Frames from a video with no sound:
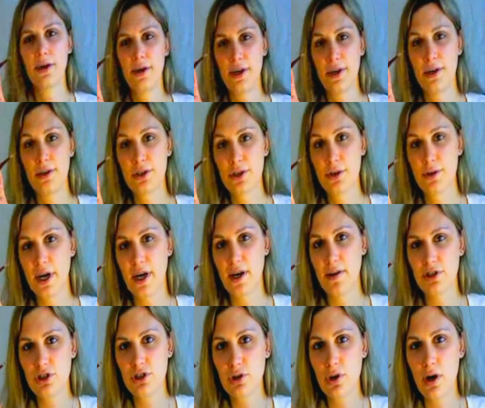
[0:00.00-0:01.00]
here's a grain
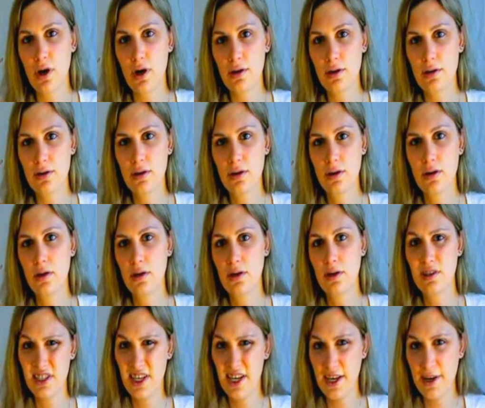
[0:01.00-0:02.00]
of salt.
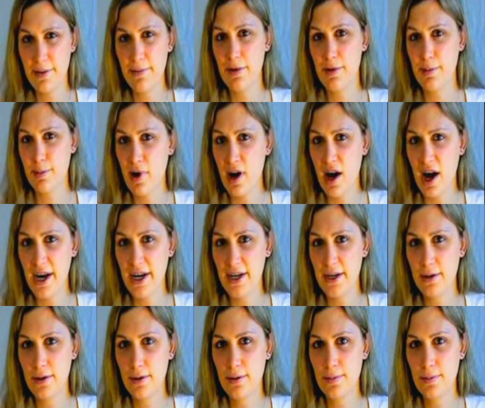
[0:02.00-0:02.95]
Take it with pride.